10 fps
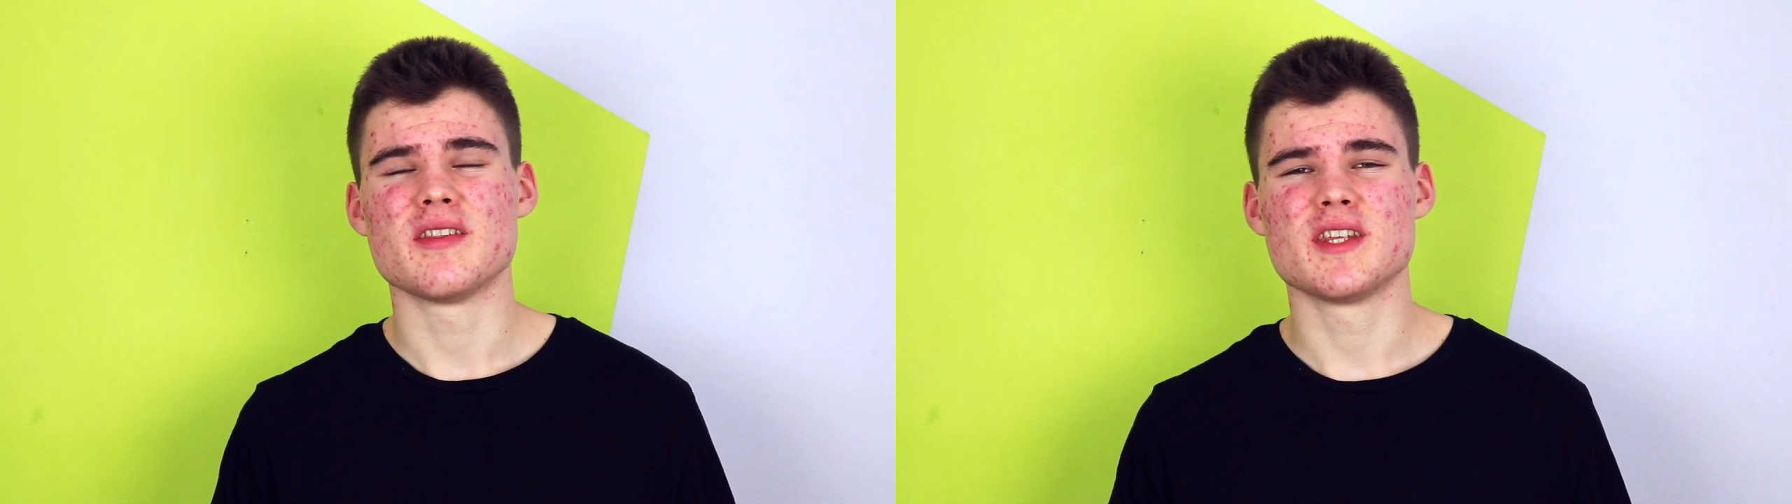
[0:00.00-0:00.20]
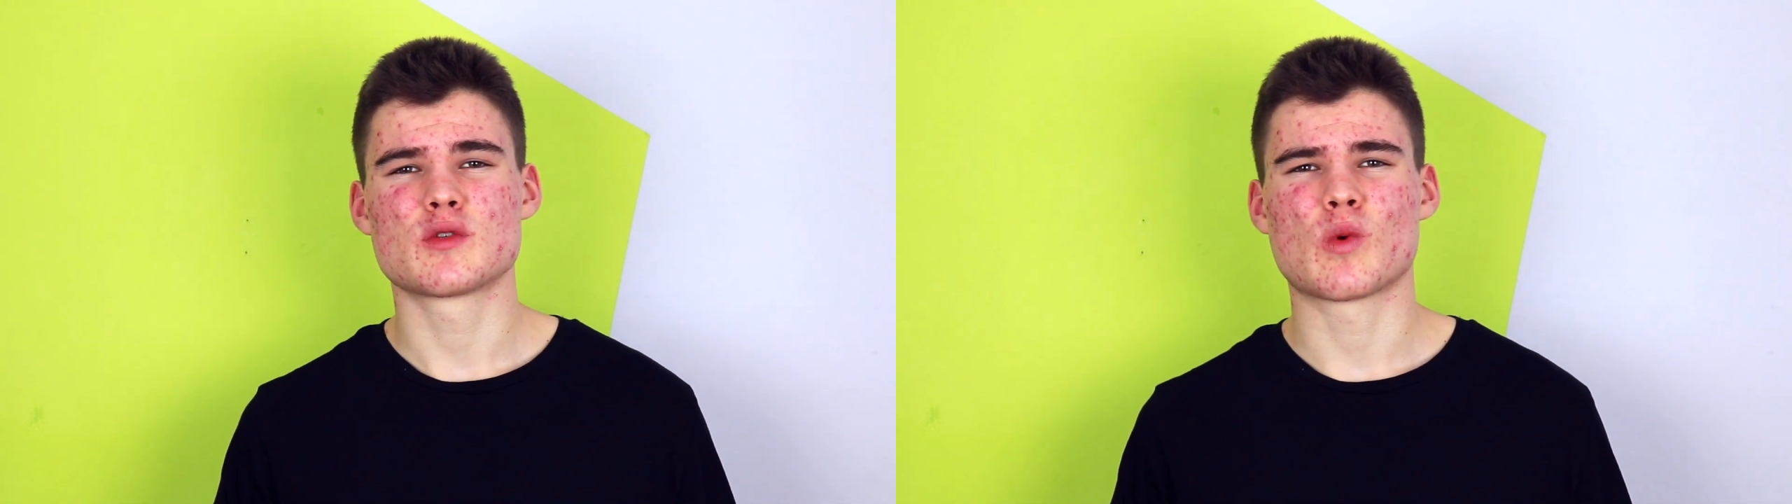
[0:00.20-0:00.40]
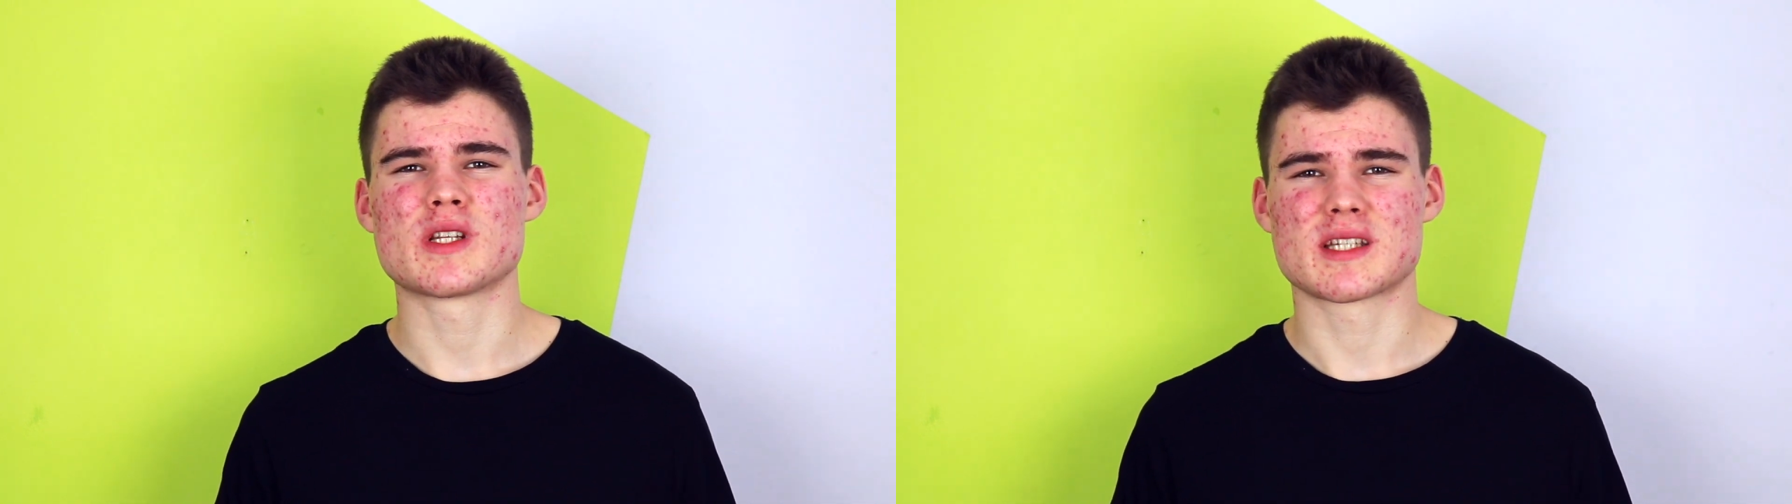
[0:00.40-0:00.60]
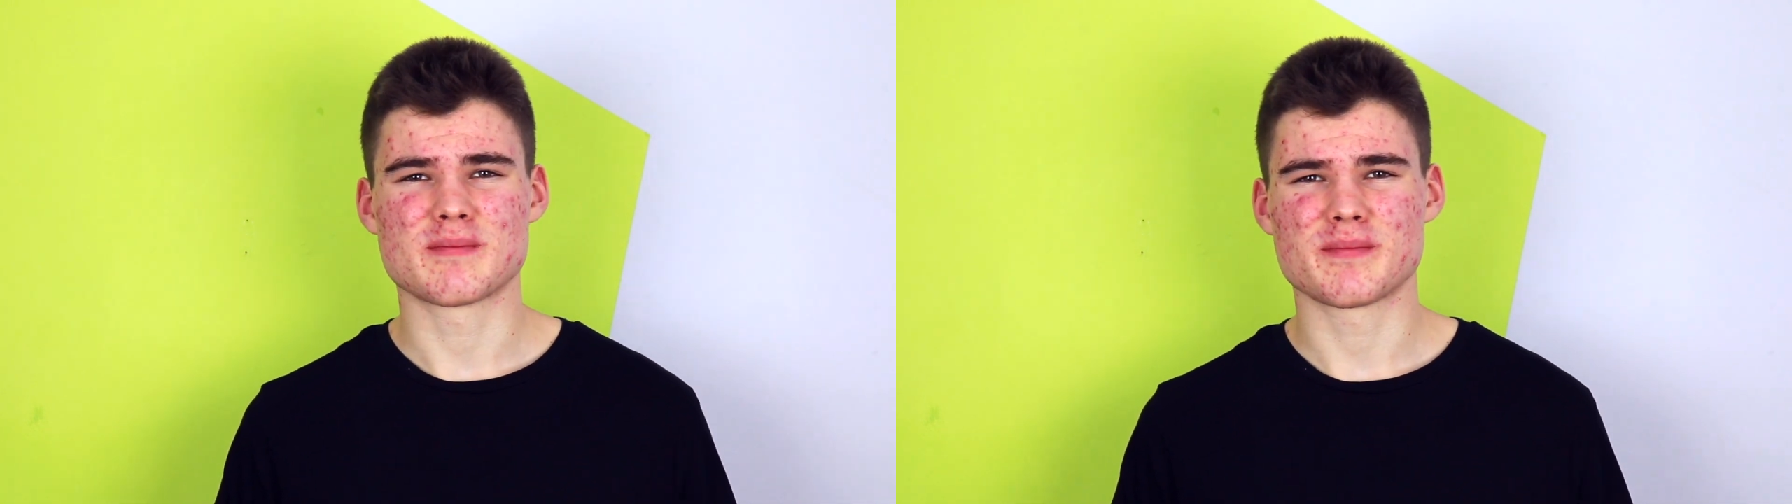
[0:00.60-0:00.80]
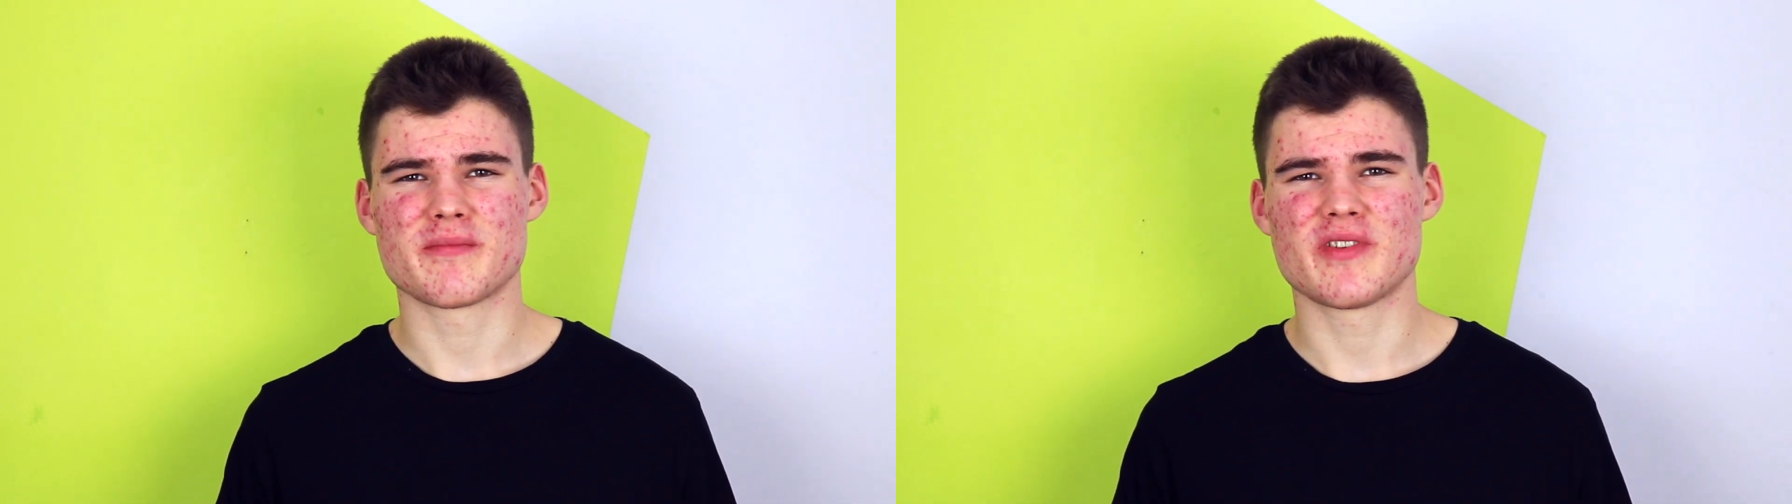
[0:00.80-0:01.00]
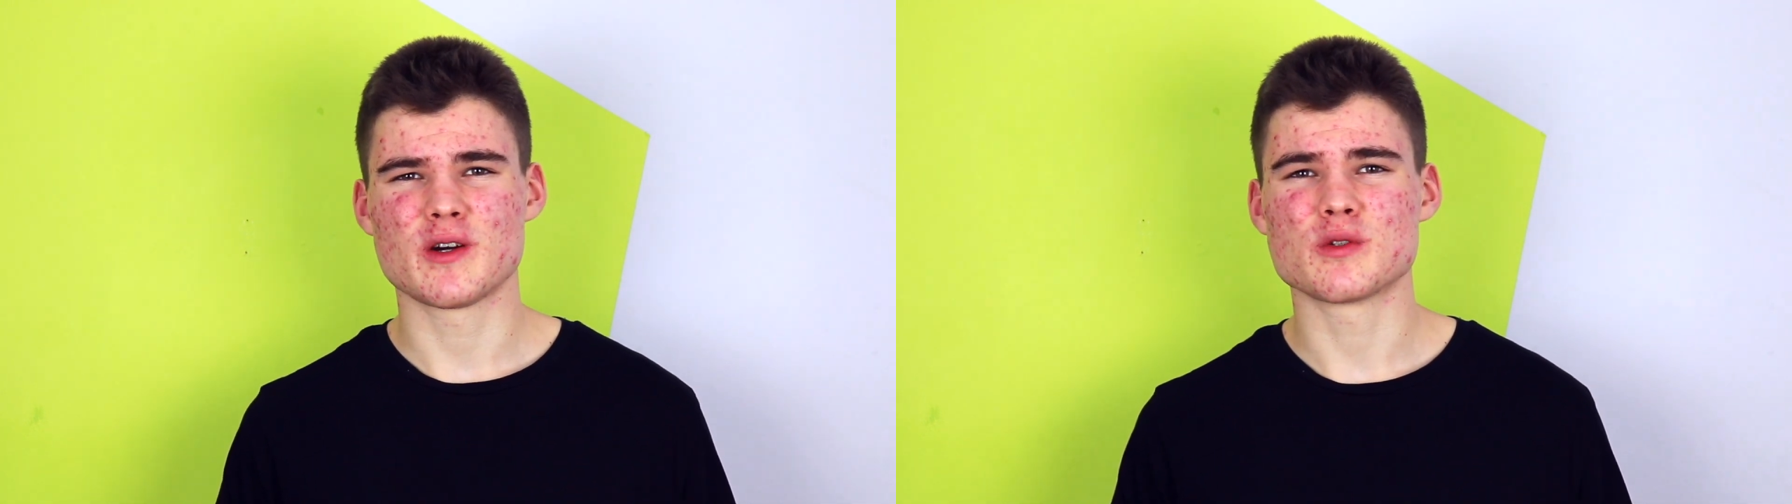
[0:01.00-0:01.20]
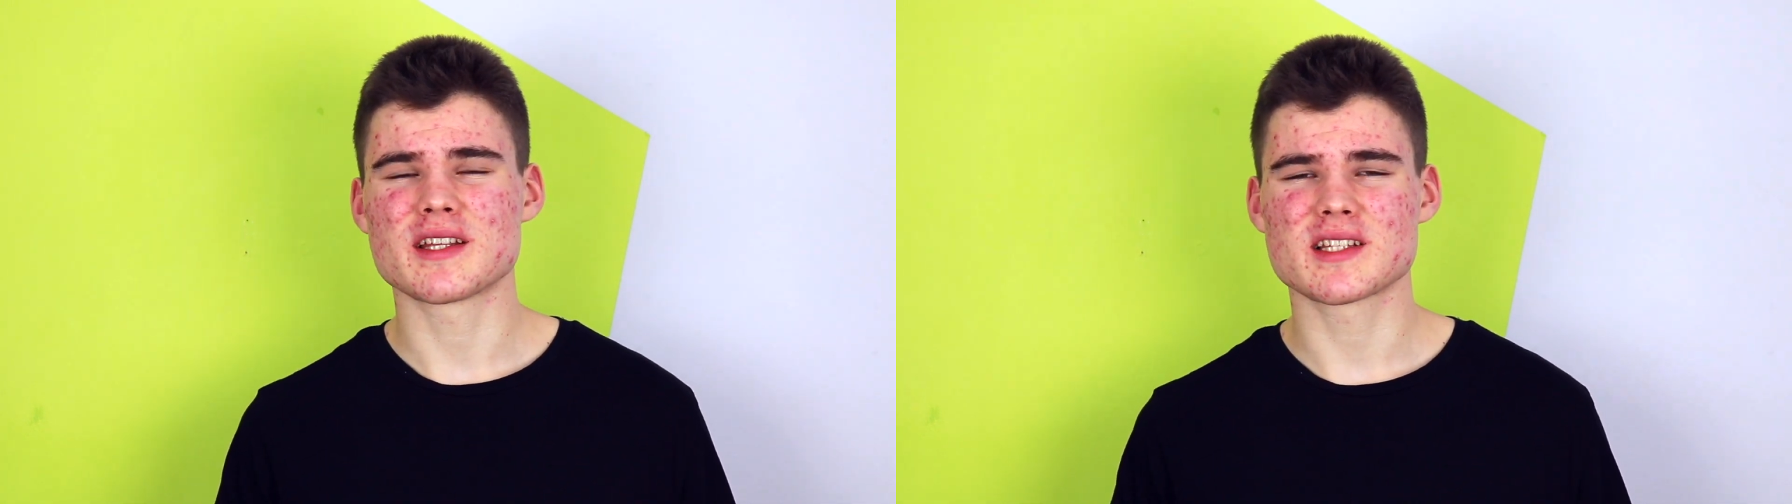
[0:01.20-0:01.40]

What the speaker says: this one feels